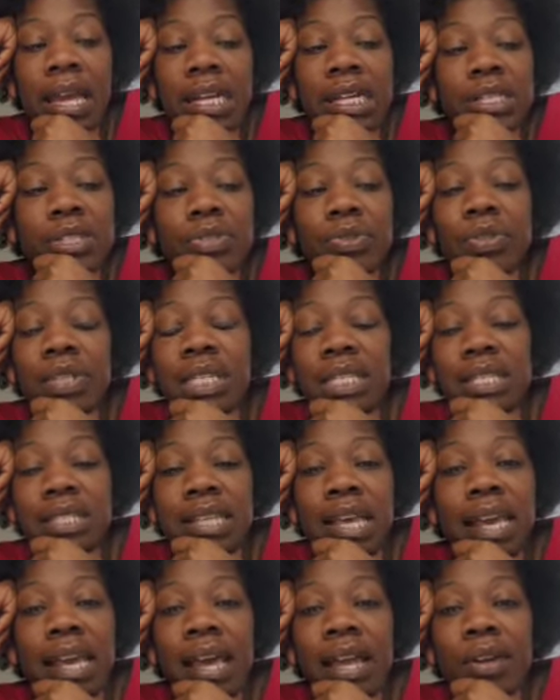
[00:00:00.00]
And to this
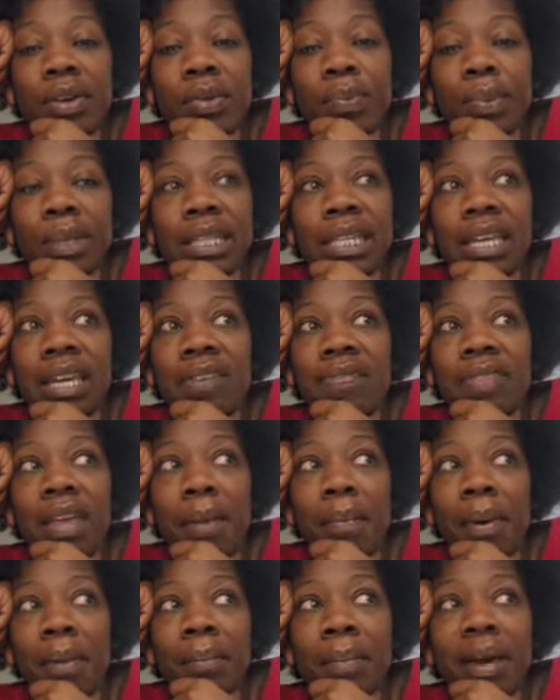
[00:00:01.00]
day, I don't believe
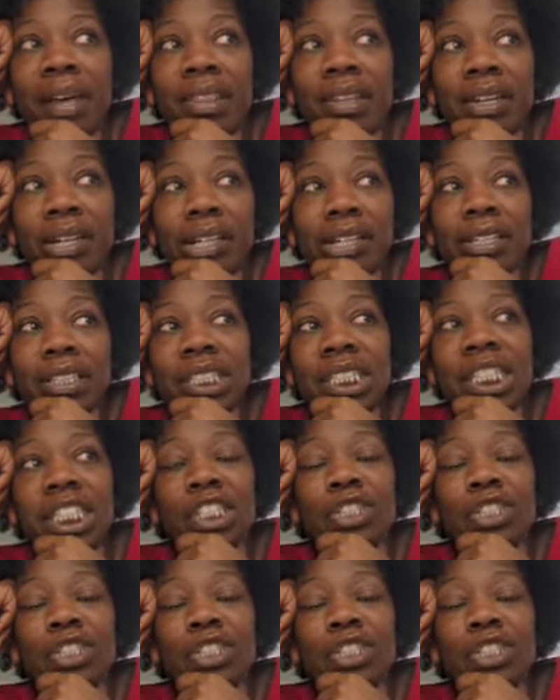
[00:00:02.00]
that my mother